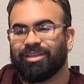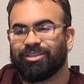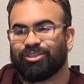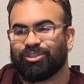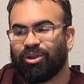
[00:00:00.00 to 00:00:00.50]

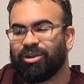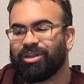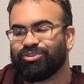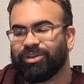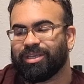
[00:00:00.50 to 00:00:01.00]

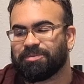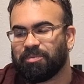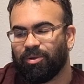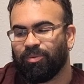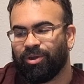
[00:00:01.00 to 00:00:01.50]
started drinking
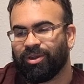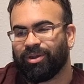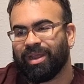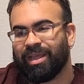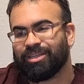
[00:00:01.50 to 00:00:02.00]
smart
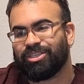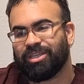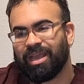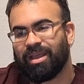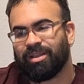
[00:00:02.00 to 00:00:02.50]
water, and then she
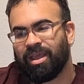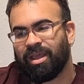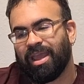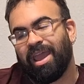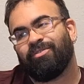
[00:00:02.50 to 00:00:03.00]
kept
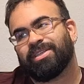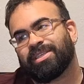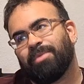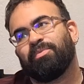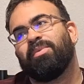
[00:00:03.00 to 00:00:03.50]
every
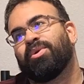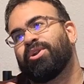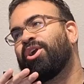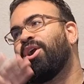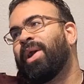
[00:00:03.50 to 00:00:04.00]
time we were
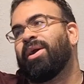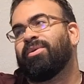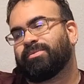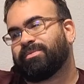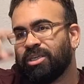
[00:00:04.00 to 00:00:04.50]
to go
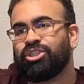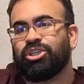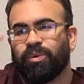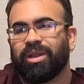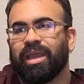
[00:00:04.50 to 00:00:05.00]
out, she
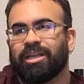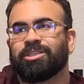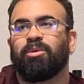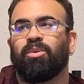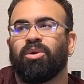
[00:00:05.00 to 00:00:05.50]
were to get a
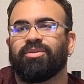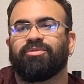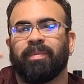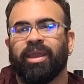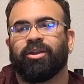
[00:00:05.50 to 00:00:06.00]
smart water
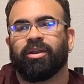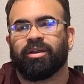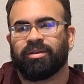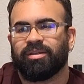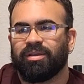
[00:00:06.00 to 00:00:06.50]
for me and
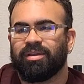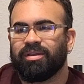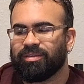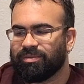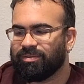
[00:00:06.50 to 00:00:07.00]
her,
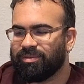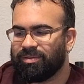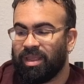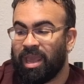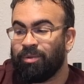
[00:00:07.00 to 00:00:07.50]

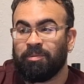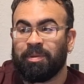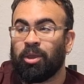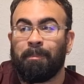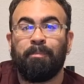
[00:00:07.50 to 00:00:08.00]
and it would be
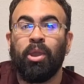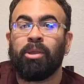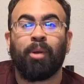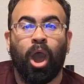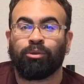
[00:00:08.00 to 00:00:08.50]
the big
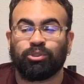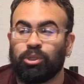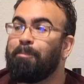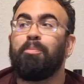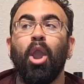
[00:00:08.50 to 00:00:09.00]

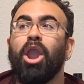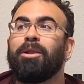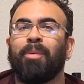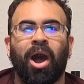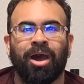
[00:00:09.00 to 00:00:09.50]

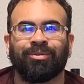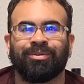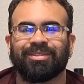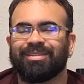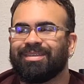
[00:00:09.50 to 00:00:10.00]

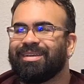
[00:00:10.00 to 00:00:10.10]
bottles,